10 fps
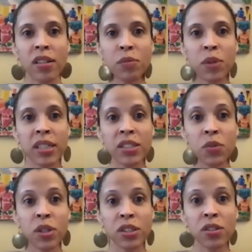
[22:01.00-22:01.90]
what it's
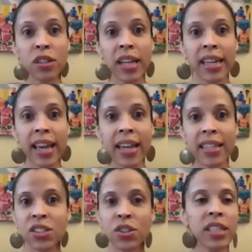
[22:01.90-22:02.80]
going to look like, and
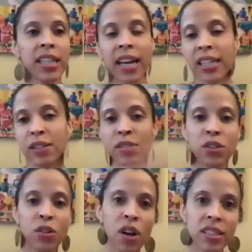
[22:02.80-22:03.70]
it's certainly not even
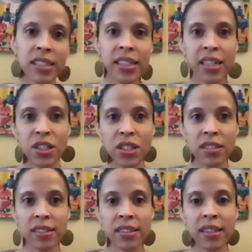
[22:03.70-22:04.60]
across the nation.